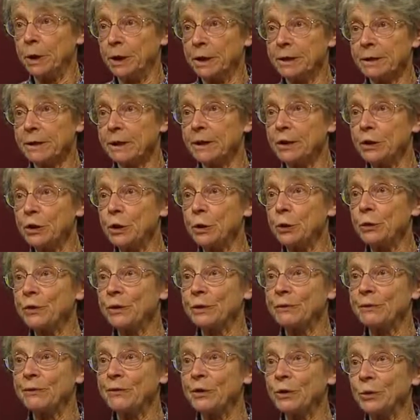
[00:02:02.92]
but
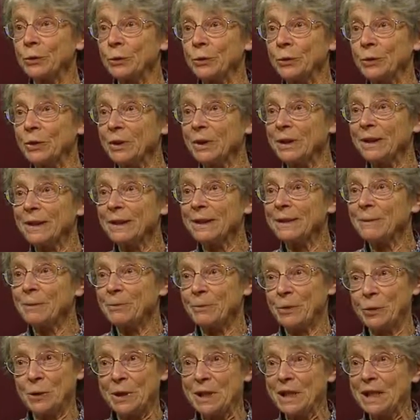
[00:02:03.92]
conducive to
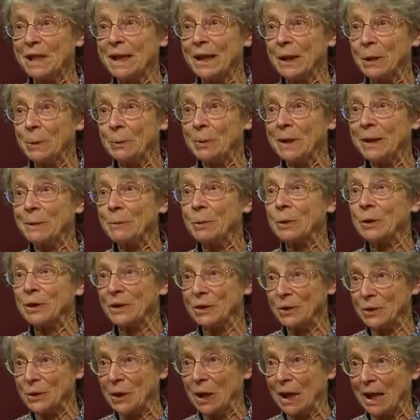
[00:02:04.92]
treating other people
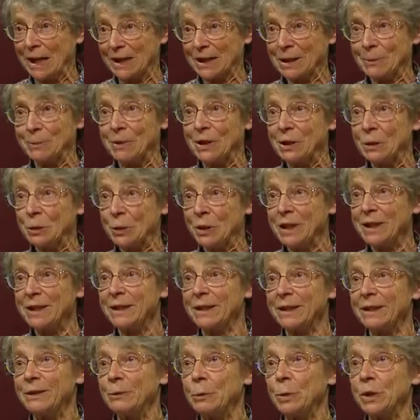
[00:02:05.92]
as you'd like to be
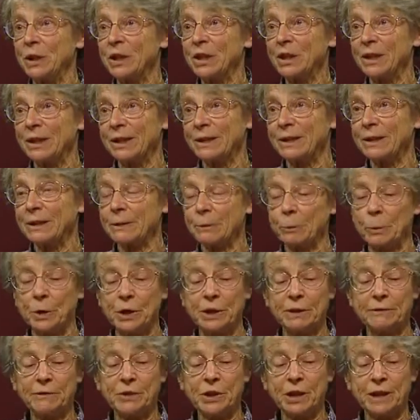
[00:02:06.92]
treated, which is
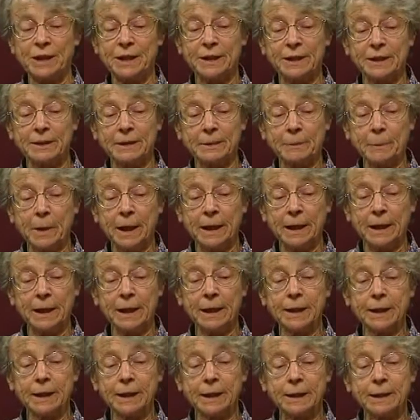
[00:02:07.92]
one of Jesus' main
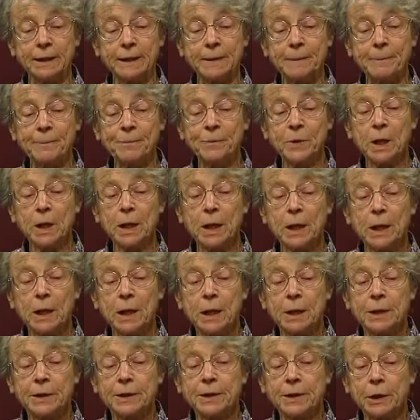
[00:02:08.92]
things.
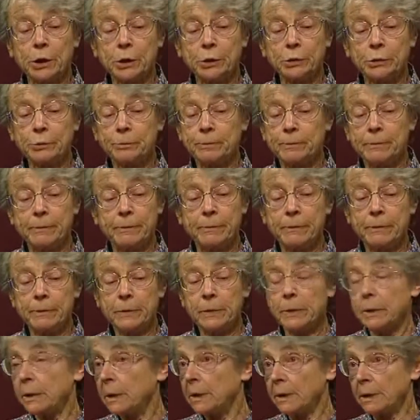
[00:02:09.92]
So
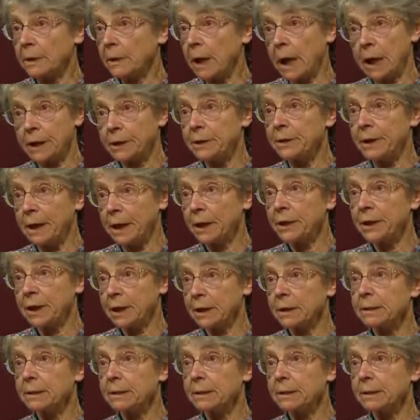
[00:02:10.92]
it's I, all to I do